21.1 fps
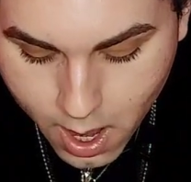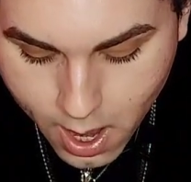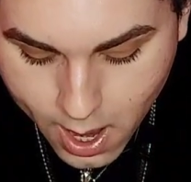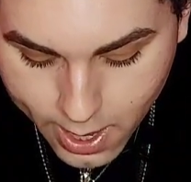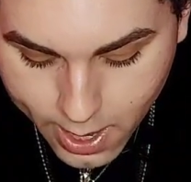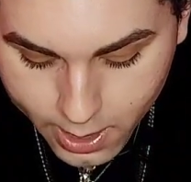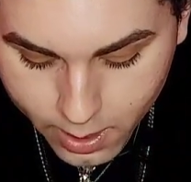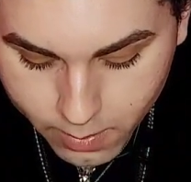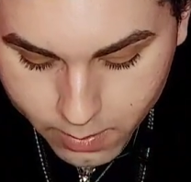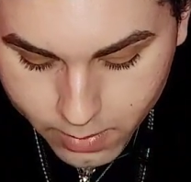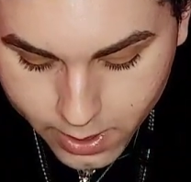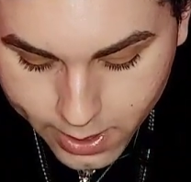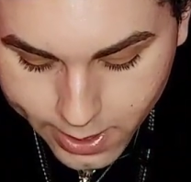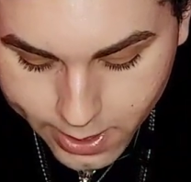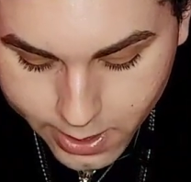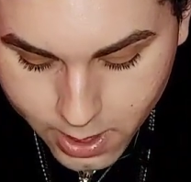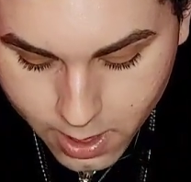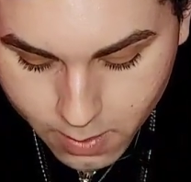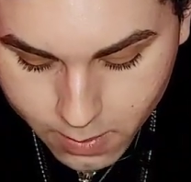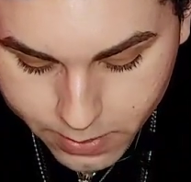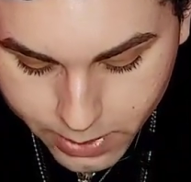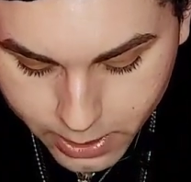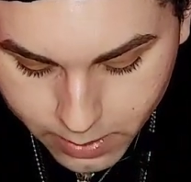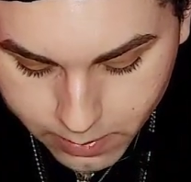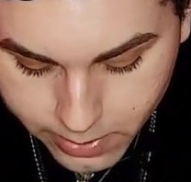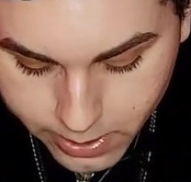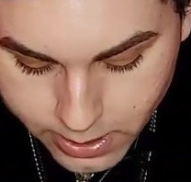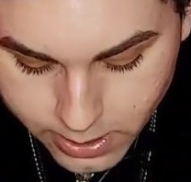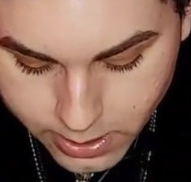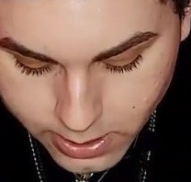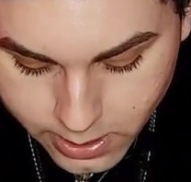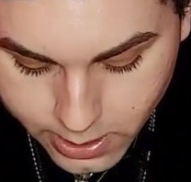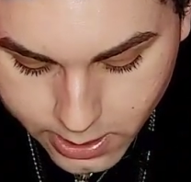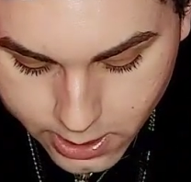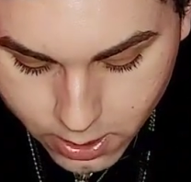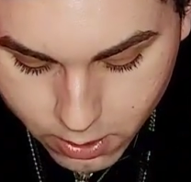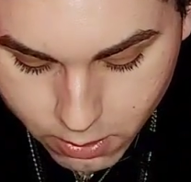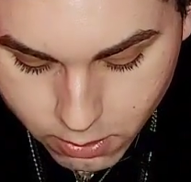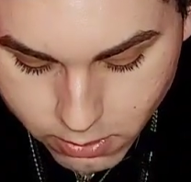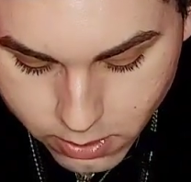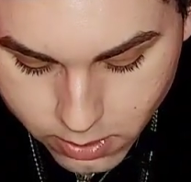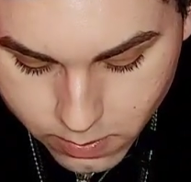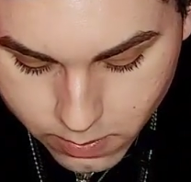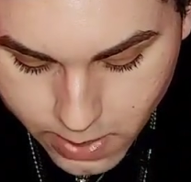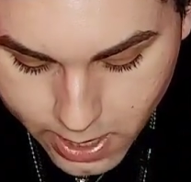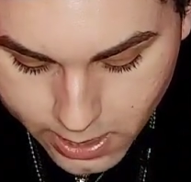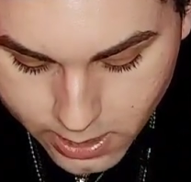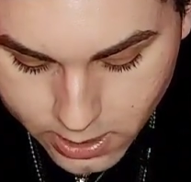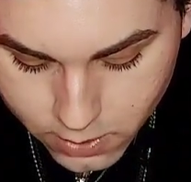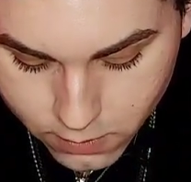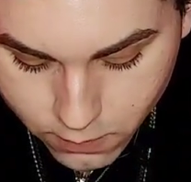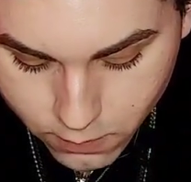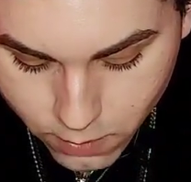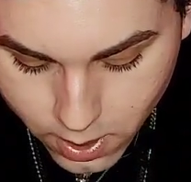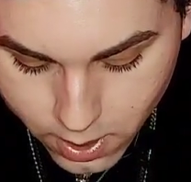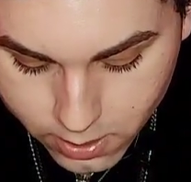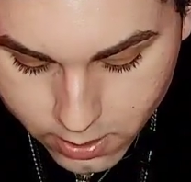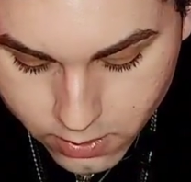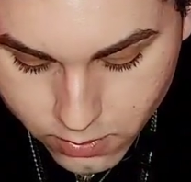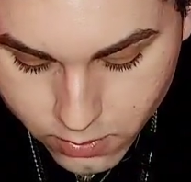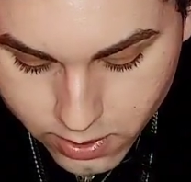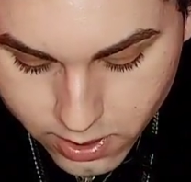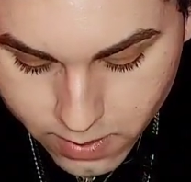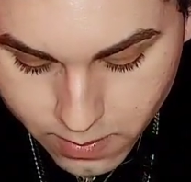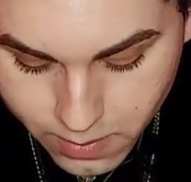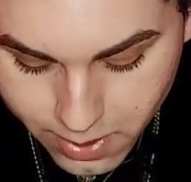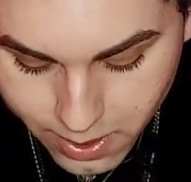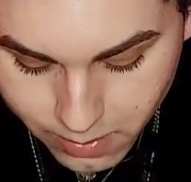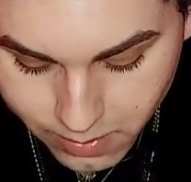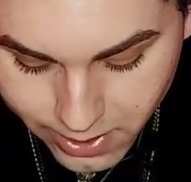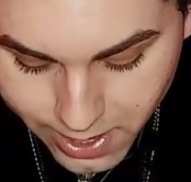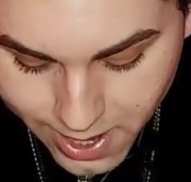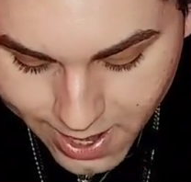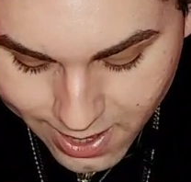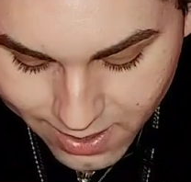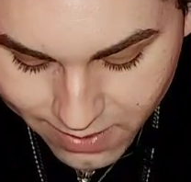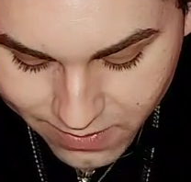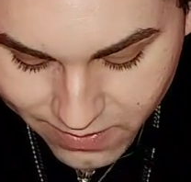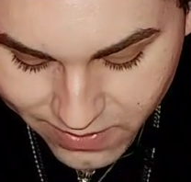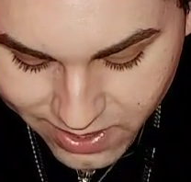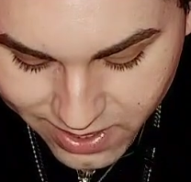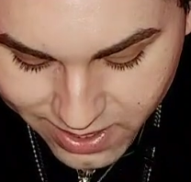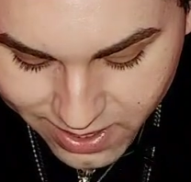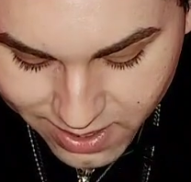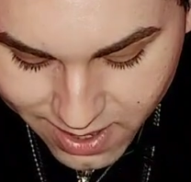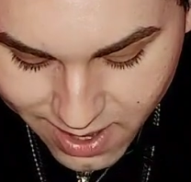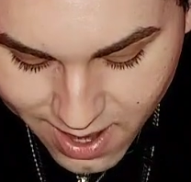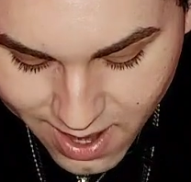I am like a baby deer who's best friends with a baby elephant.